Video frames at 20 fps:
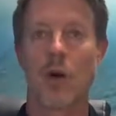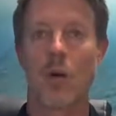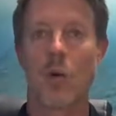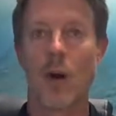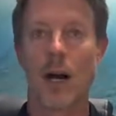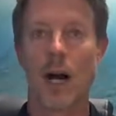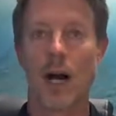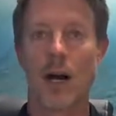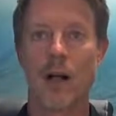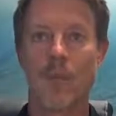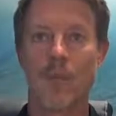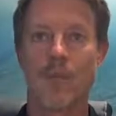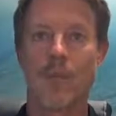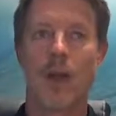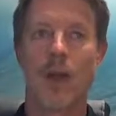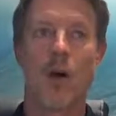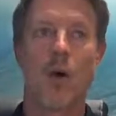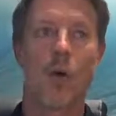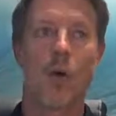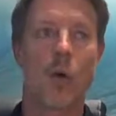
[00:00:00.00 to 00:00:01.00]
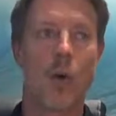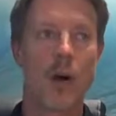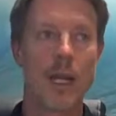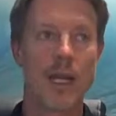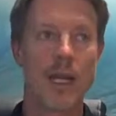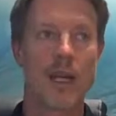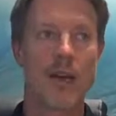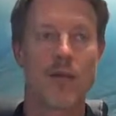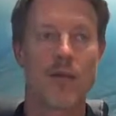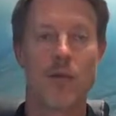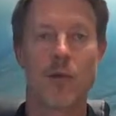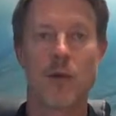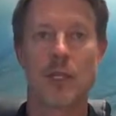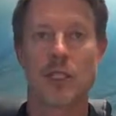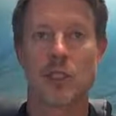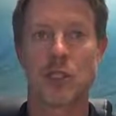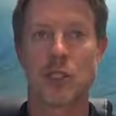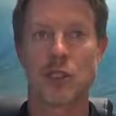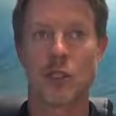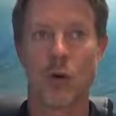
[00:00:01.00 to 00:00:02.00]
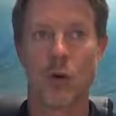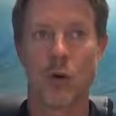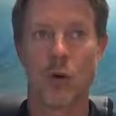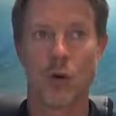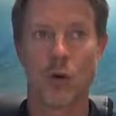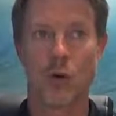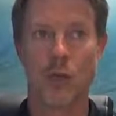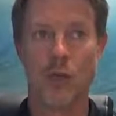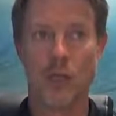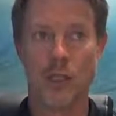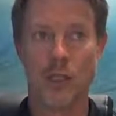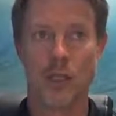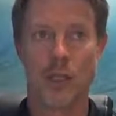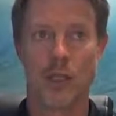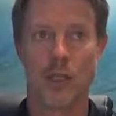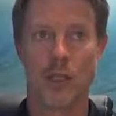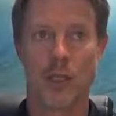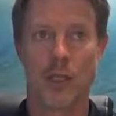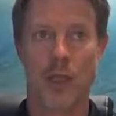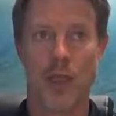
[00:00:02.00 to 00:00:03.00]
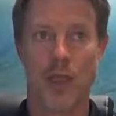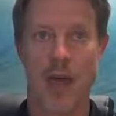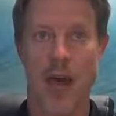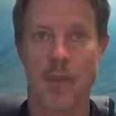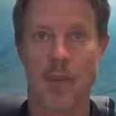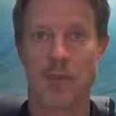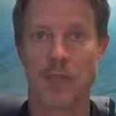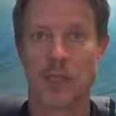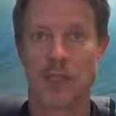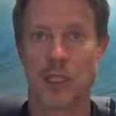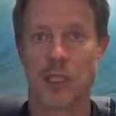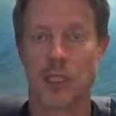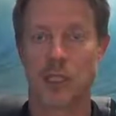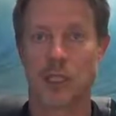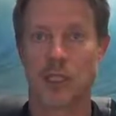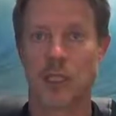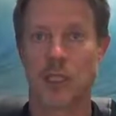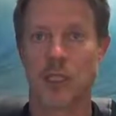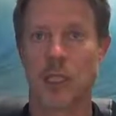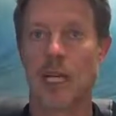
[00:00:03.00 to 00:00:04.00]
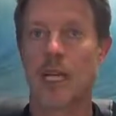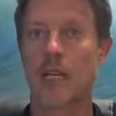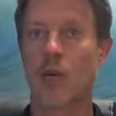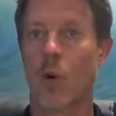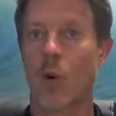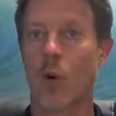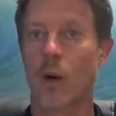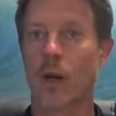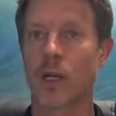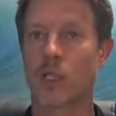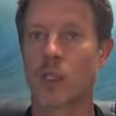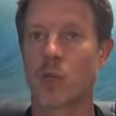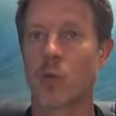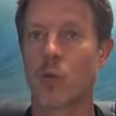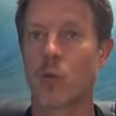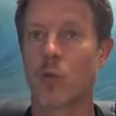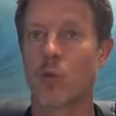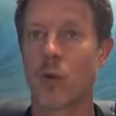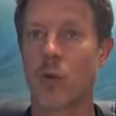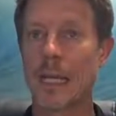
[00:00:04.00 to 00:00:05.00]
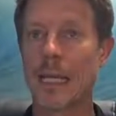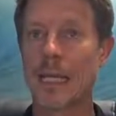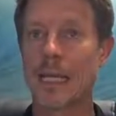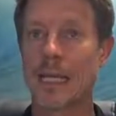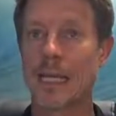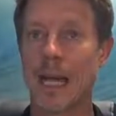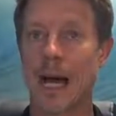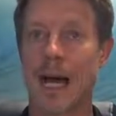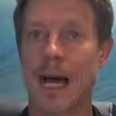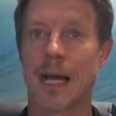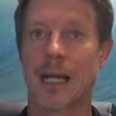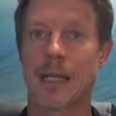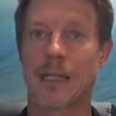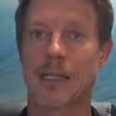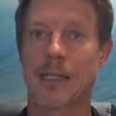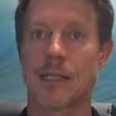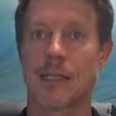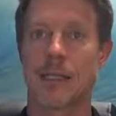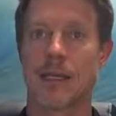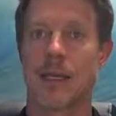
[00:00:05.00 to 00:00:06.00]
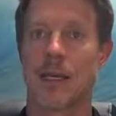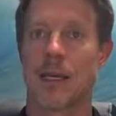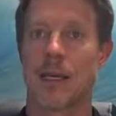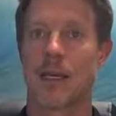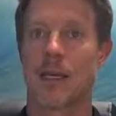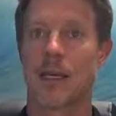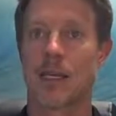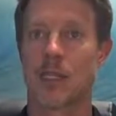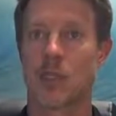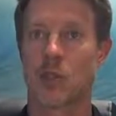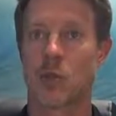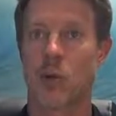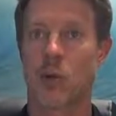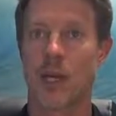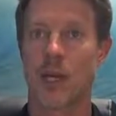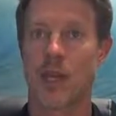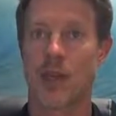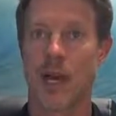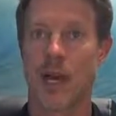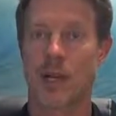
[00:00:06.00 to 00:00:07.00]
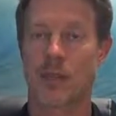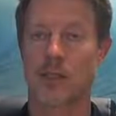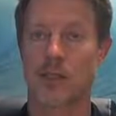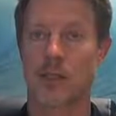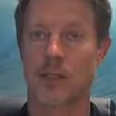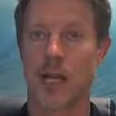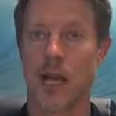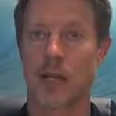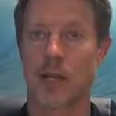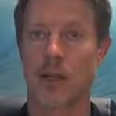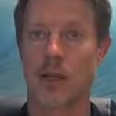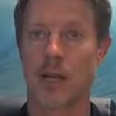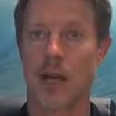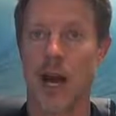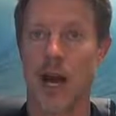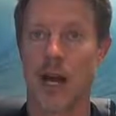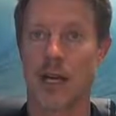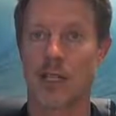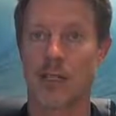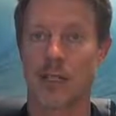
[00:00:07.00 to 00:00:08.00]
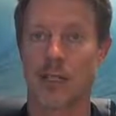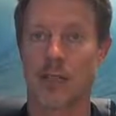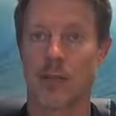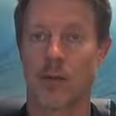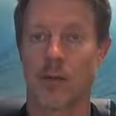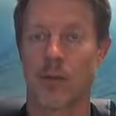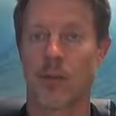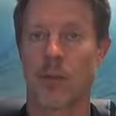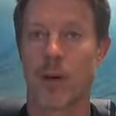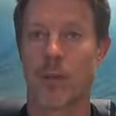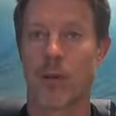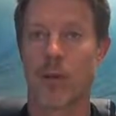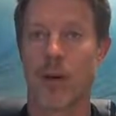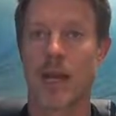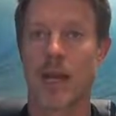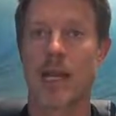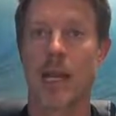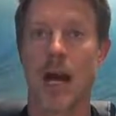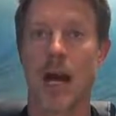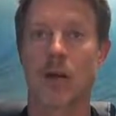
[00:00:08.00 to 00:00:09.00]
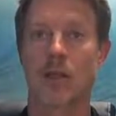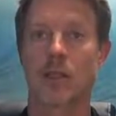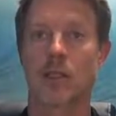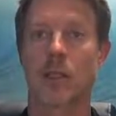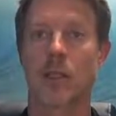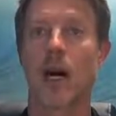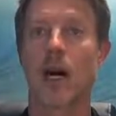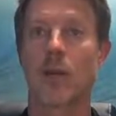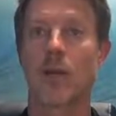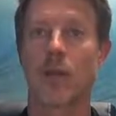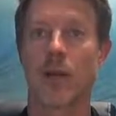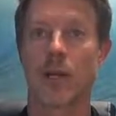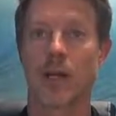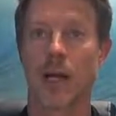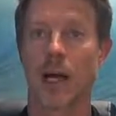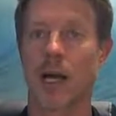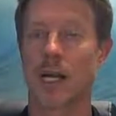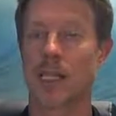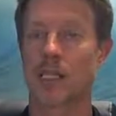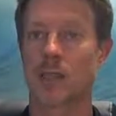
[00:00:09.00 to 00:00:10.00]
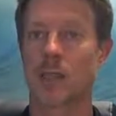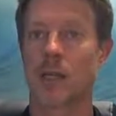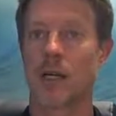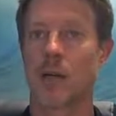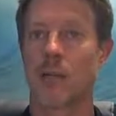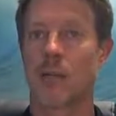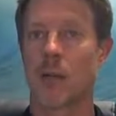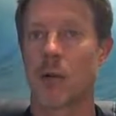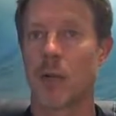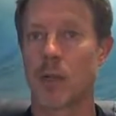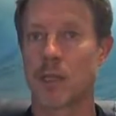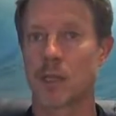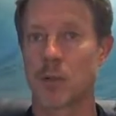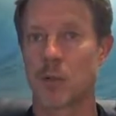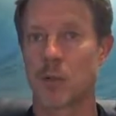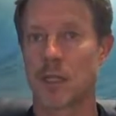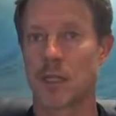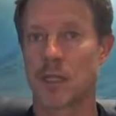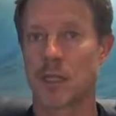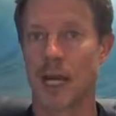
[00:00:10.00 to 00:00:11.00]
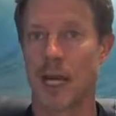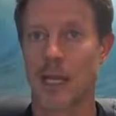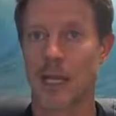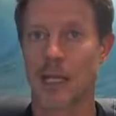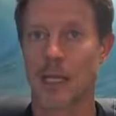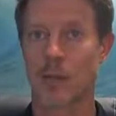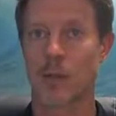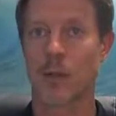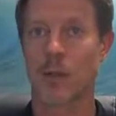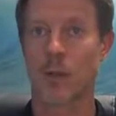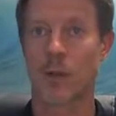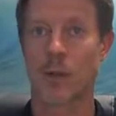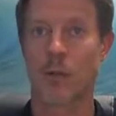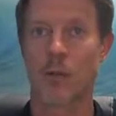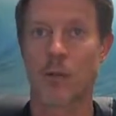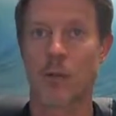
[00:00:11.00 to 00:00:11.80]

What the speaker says: Well, what if we sold that position in order to realize this $20,000 loss? Remember, right now it's unrealized, but once we sell it, we would